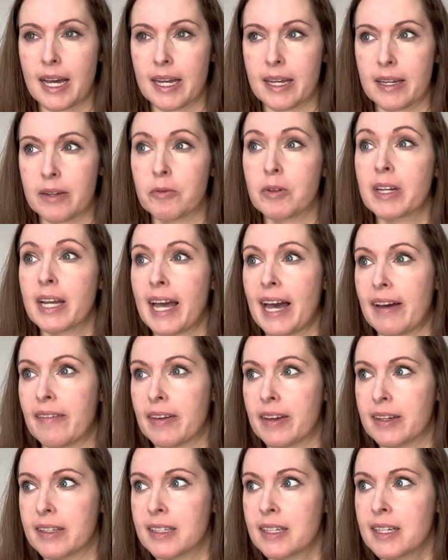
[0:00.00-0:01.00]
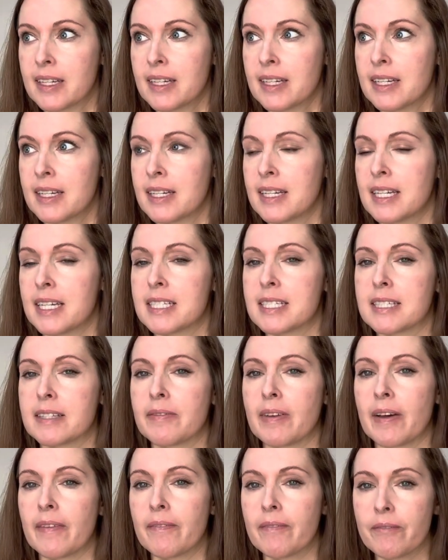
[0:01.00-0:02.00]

one caveat is if I